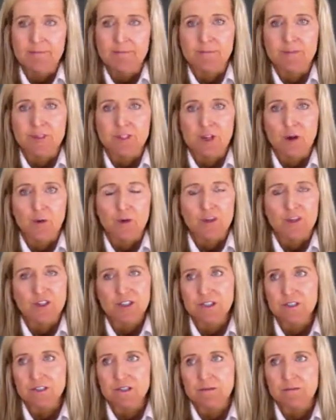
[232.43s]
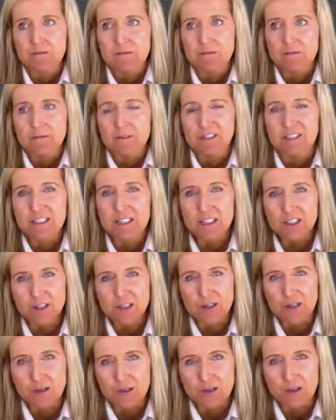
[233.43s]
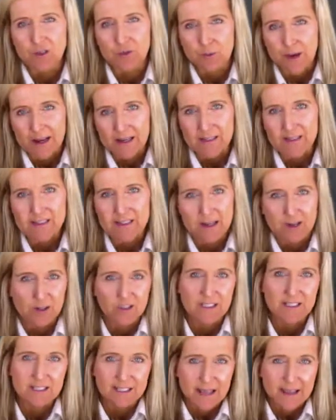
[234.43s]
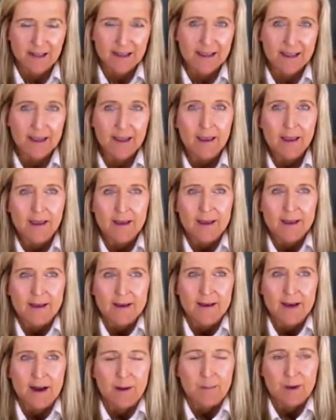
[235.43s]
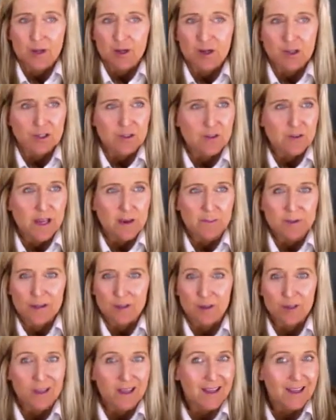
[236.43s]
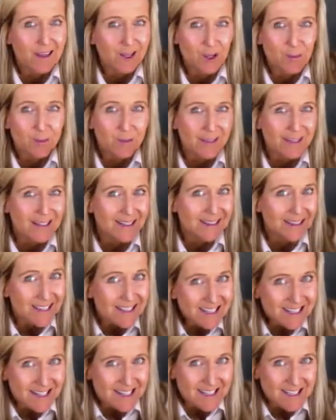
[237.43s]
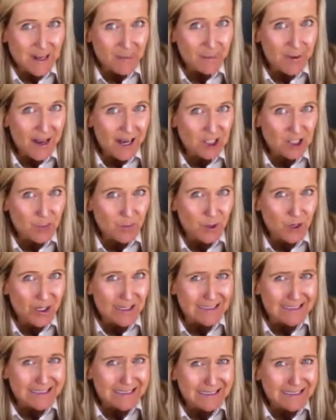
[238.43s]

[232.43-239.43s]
So just stick to the trends that are selling, and you can do that by looking at completed listings on Poshmark.